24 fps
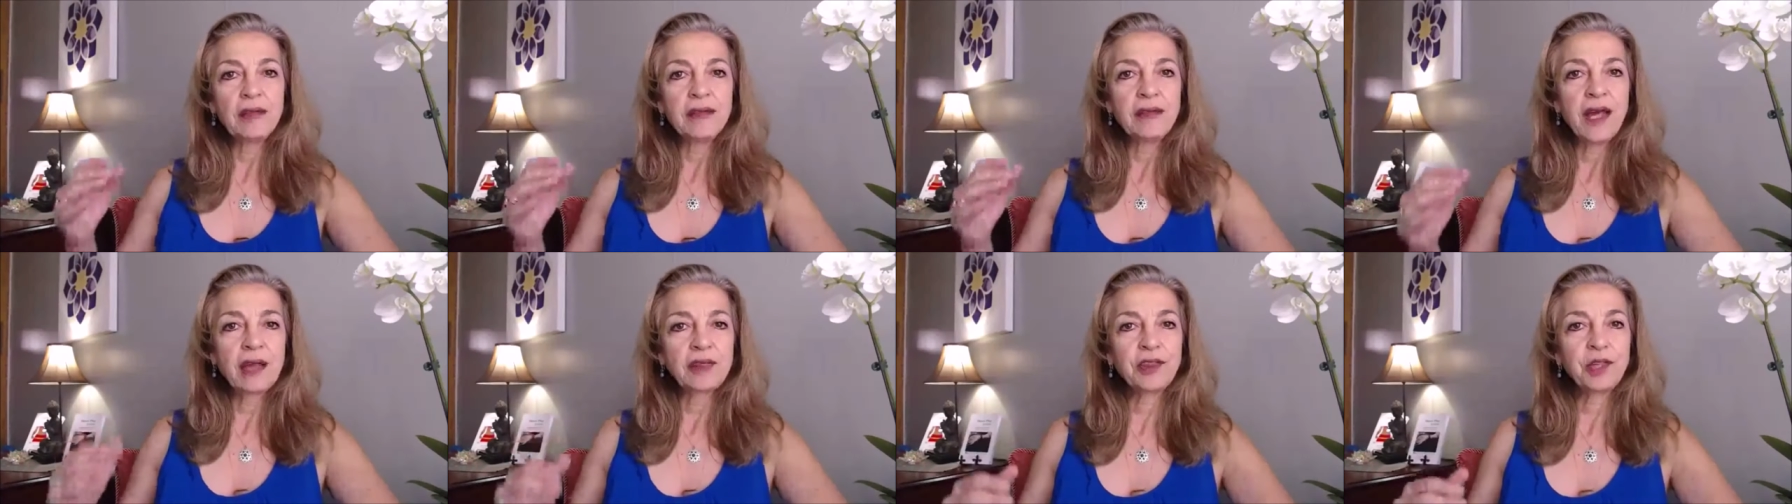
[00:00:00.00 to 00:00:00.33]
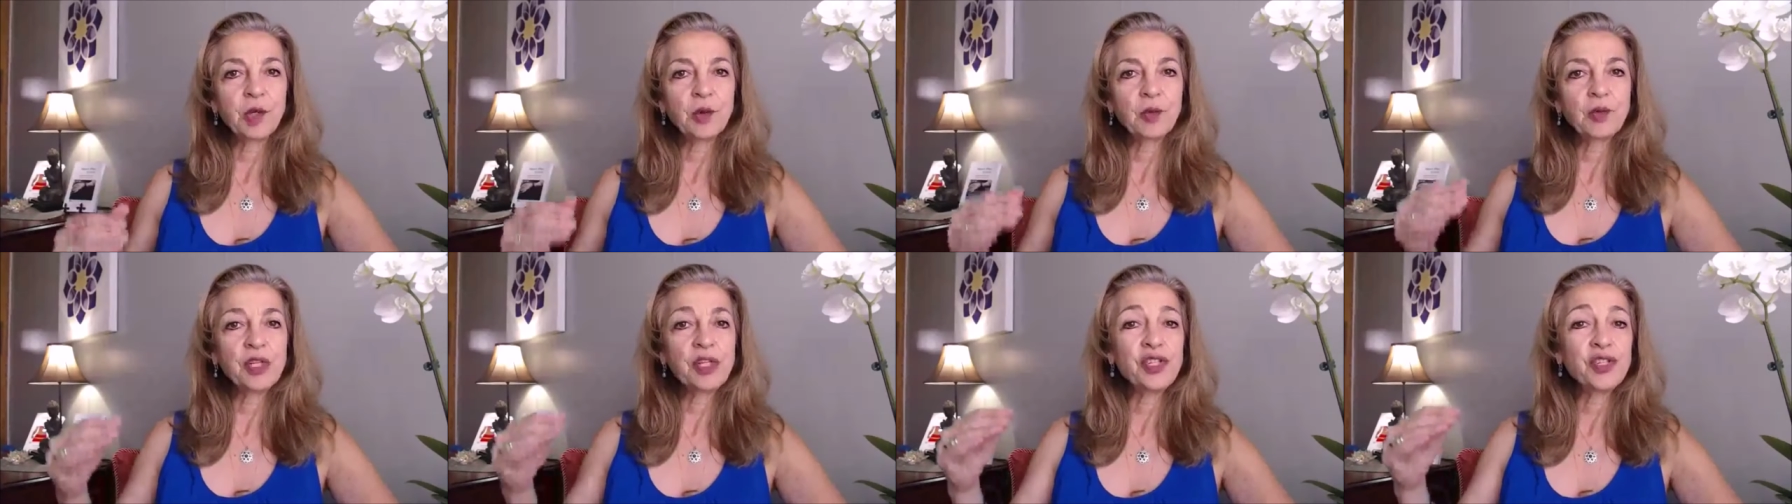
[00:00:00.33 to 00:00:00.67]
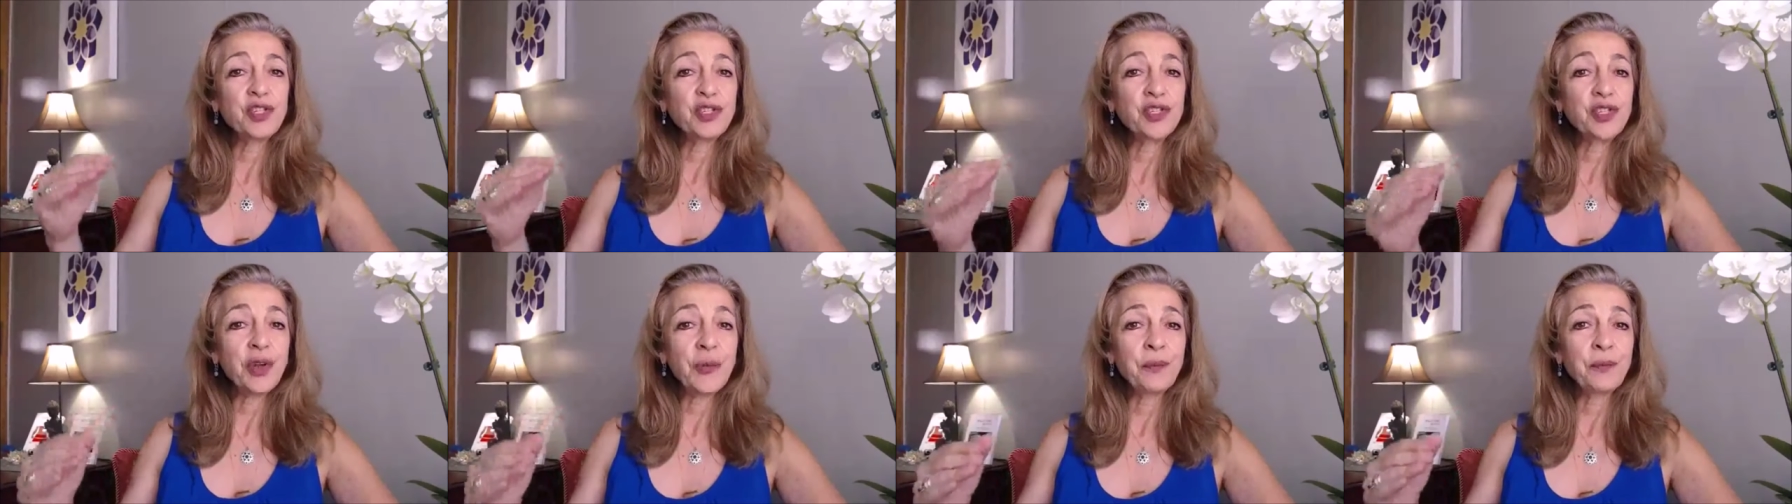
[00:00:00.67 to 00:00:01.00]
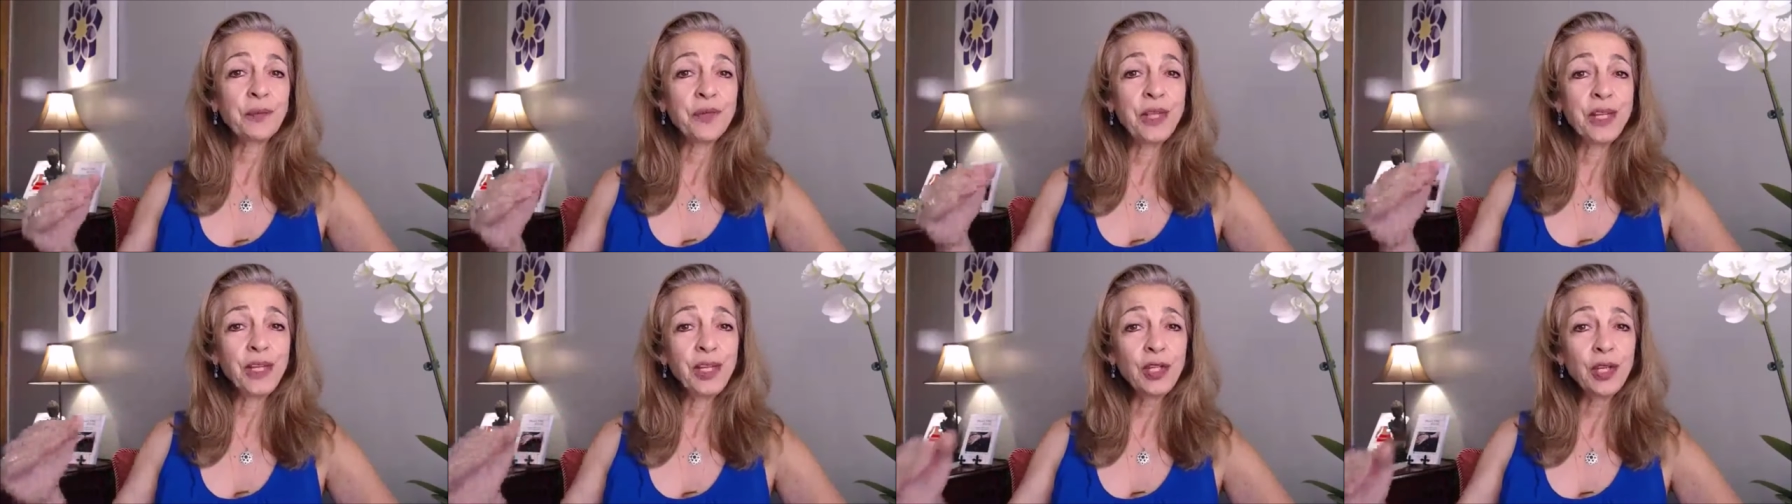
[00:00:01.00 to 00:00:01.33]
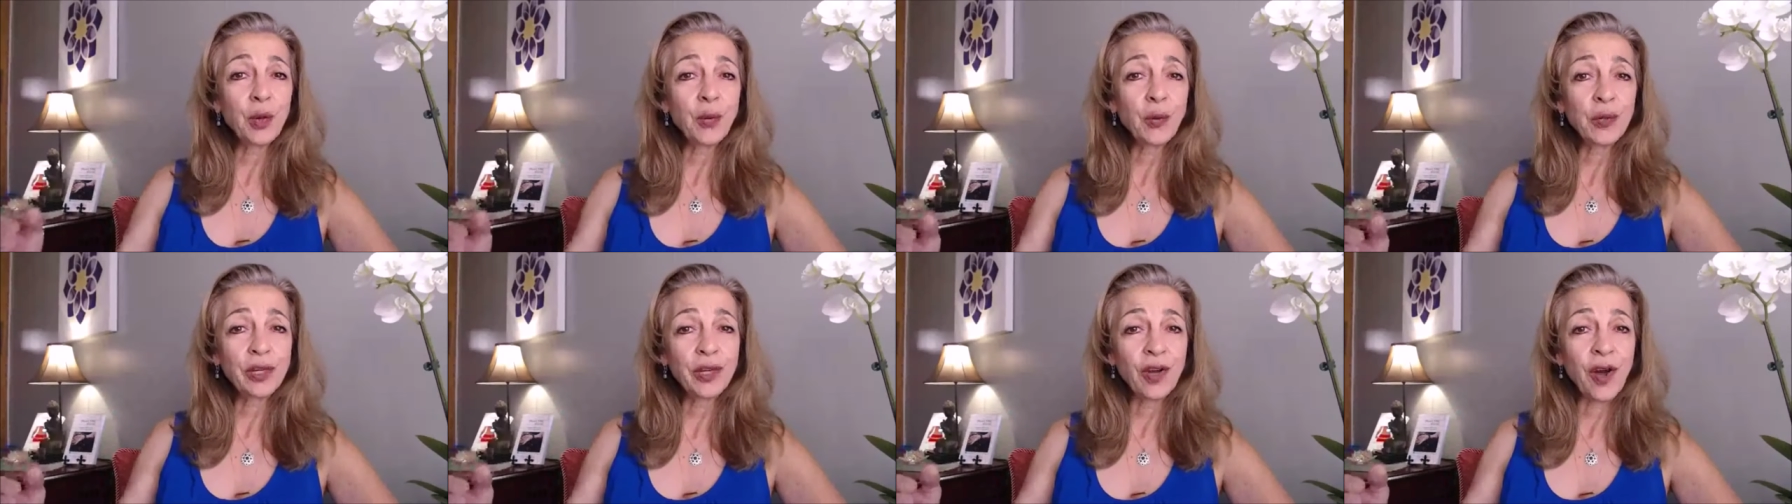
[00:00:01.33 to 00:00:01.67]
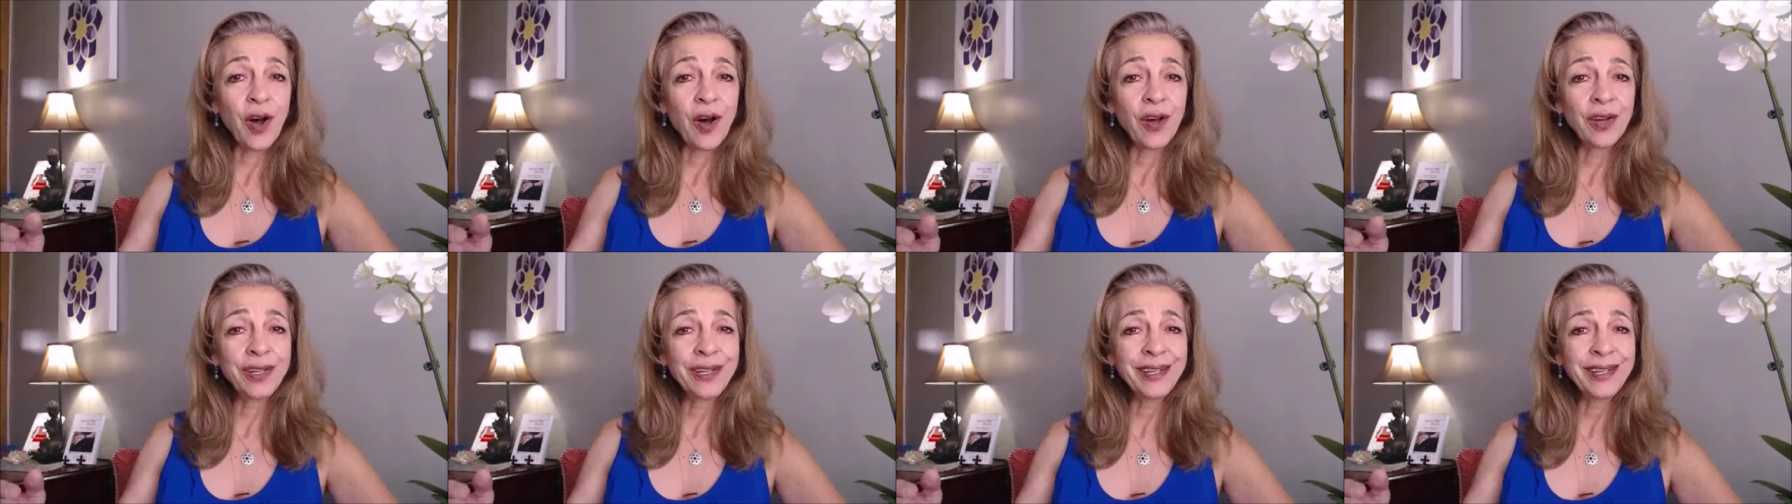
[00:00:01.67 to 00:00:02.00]
that there is something going
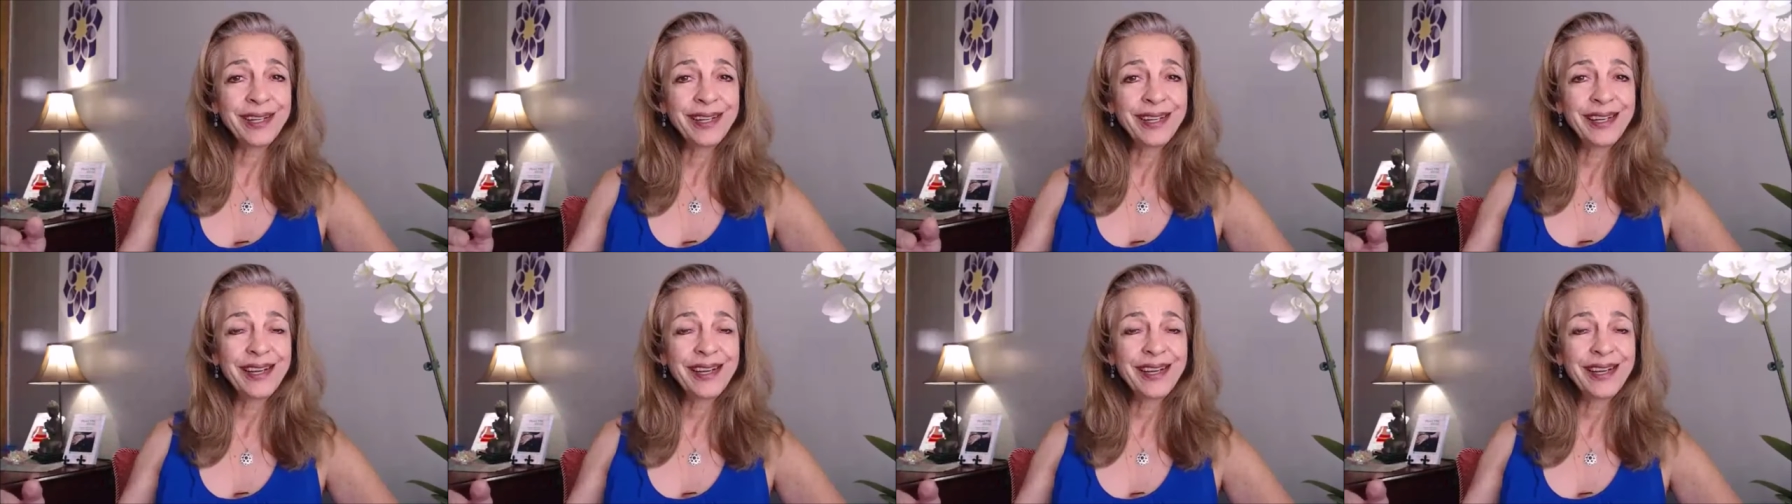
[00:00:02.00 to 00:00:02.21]
on.